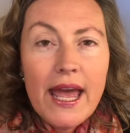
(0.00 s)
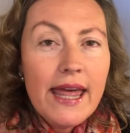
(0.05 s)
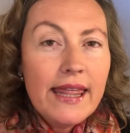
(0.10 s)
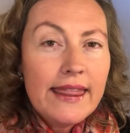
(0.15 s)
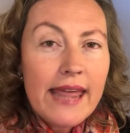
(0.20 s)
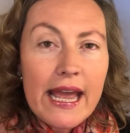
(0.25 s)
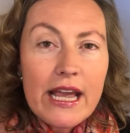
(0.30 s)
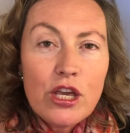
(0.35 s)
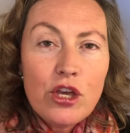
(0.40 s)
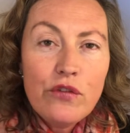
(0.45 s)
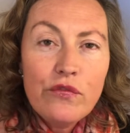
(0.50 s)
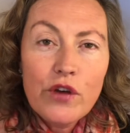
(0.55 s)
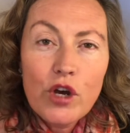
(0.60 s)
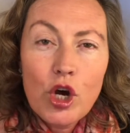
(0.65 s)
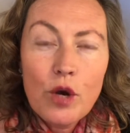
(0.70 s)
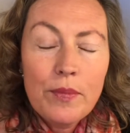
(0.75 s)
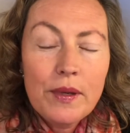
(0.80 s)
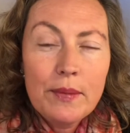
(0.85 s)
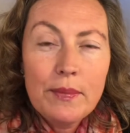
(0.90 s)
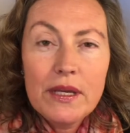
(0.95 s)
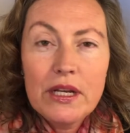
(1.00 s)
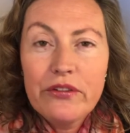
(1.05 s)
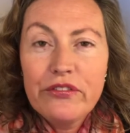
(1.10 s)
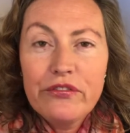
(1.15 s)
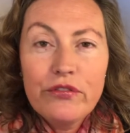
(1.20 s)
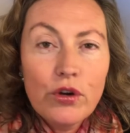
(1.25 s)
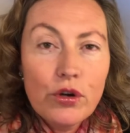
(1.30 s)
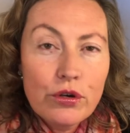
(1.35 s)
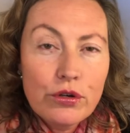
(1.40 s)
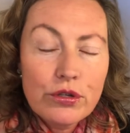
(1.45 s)
Thank you for helping me to
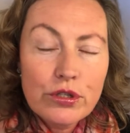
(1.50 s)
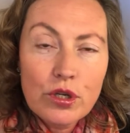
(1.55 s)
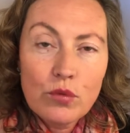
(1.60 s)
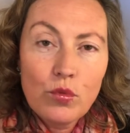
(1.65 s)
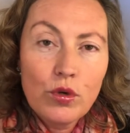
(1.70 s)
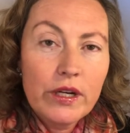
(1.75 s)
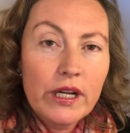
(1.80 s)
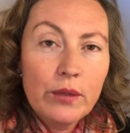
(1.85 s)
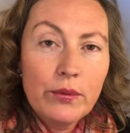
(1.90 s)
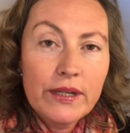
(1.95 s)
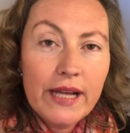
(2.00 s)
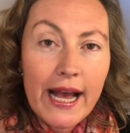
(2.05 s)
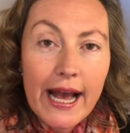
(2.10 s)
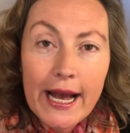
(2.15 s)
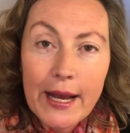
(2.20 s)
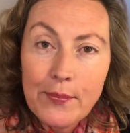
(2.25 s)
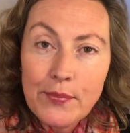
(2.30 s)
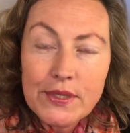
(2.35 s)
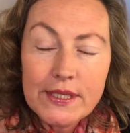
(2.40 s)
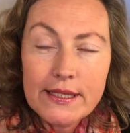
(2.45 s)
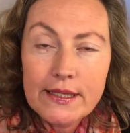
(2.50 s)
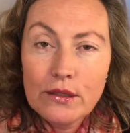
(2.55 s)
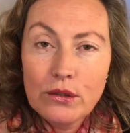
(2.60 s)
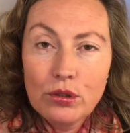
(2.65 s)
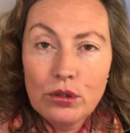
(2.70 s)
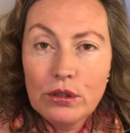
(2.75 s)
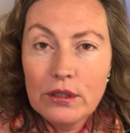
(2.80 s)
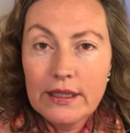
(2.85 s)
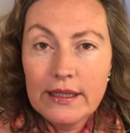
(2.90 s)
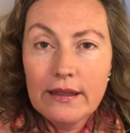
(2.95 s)
focus on what I would
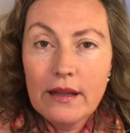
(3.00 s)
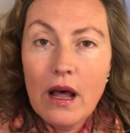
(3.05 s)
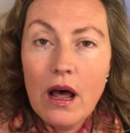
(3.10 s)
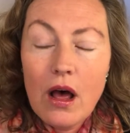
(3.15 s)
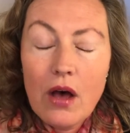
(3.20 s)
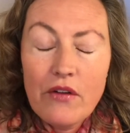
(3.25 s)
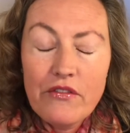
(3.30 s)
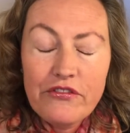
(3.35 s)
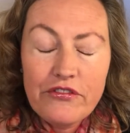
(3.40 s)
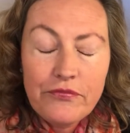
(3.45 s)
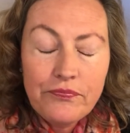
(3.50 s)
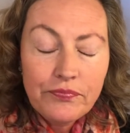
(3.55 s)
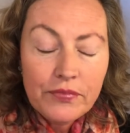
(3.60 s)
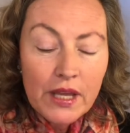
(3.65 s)
absolutely love.